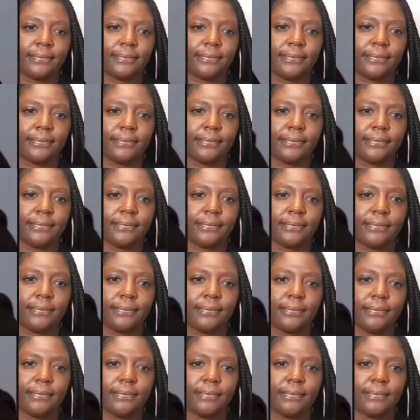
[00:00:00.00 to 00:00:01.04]

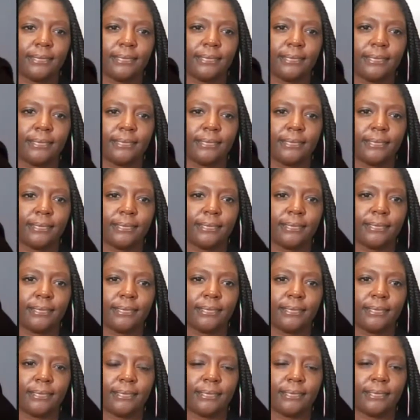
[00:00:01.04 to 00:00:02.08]

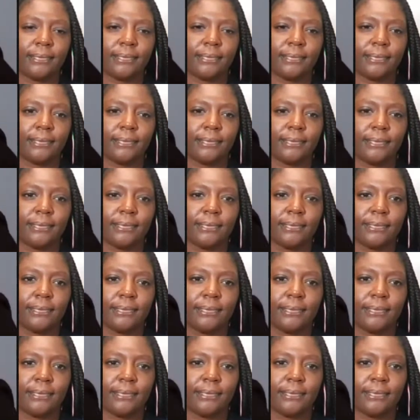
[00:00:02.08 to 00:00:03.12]

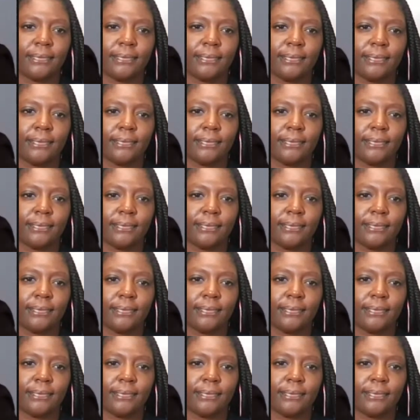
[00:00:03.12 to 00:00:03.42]
[no speech]